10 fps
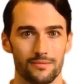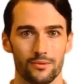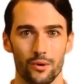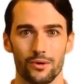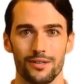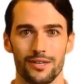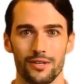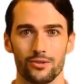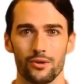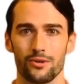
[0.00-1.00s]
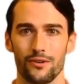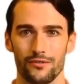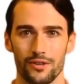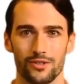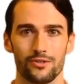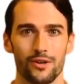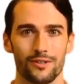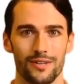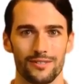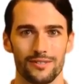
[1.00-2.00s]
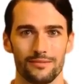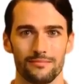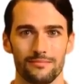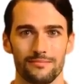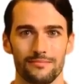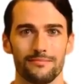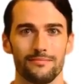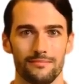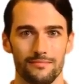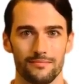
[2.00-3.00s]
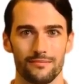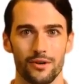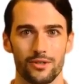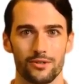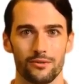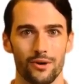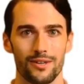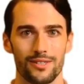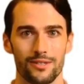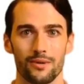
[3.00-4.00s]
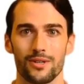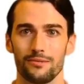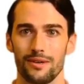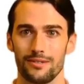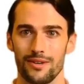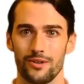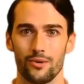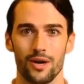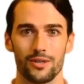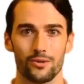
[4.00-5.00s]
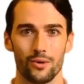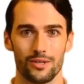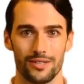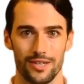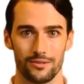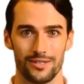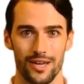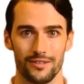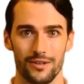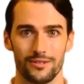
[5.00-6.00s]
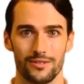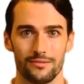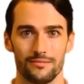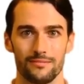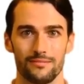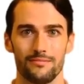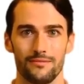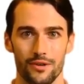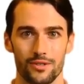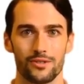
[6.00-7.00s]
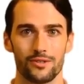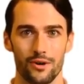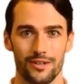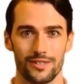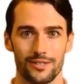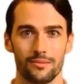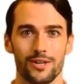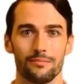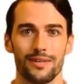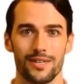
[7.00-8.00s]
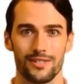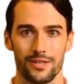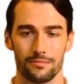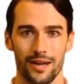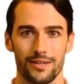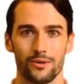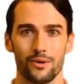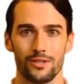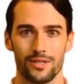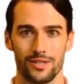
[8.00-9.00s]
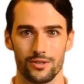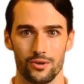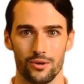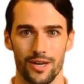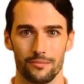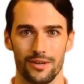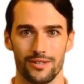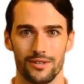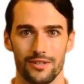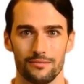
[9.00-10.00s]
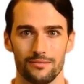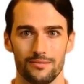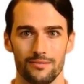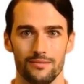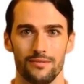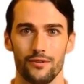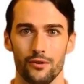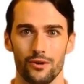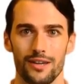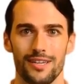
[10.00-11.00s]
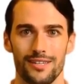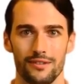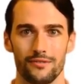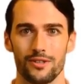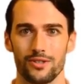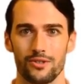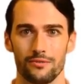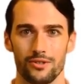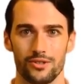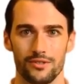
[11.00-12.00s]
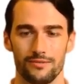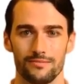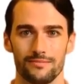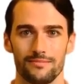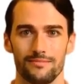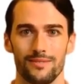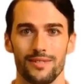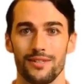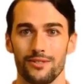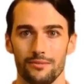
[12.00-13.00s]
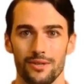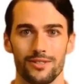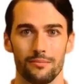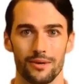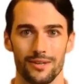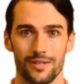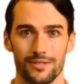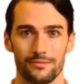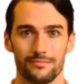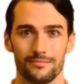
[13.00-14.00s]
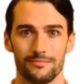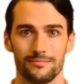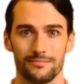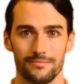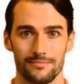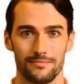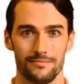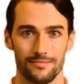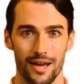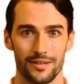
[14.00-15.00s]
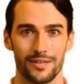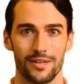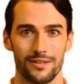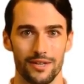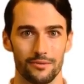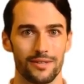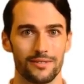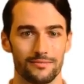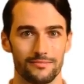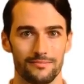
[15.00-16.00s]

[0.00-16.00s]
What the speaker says: quality control of finished products. Finished products must meet the required quality and standards. Finished products must be tested by a quality control laboratory before releasing for distribution. Sixth principle is packing and labeling.